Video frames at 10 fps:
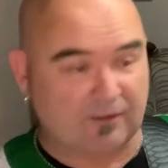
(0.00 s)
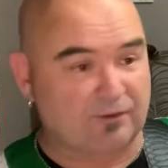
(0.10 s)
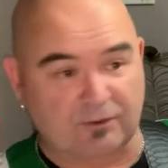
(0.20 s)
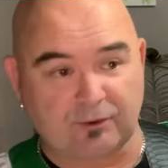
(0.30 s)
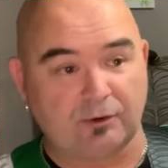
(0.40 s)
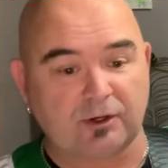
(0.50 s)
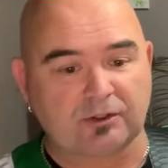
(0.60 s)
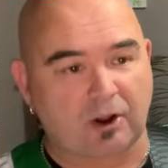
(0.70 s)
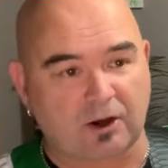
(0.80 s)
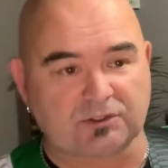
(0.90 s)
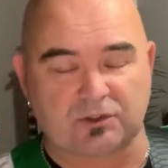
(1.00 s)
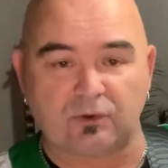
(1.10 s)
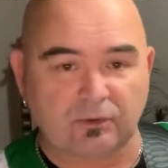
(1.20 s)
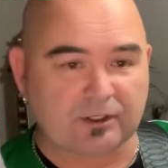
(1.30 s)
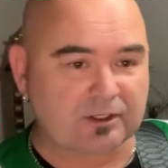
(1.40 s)
the third guitar is the
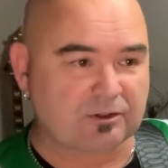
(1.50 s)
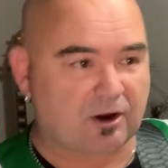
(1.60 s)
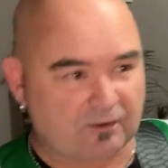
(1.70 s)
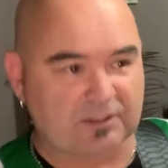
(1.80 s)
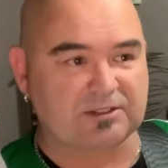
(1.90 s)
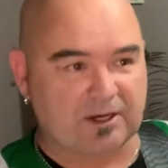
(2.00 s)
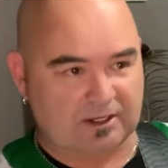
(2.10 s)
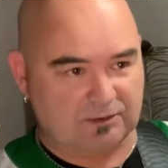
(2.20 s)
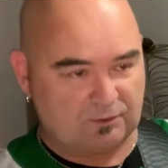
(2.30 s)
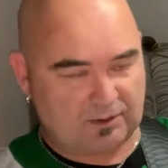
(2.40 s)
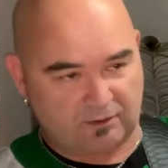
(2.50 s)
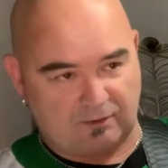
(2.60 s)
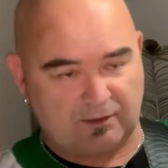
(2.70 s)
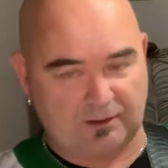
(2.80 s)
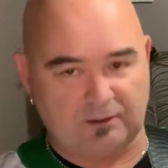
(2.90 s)
only guitar that's kind of doing all
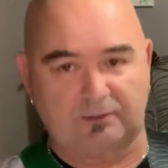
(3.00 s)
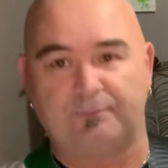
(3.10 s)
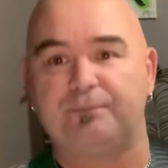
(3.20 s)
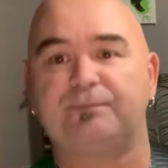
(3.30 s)
the little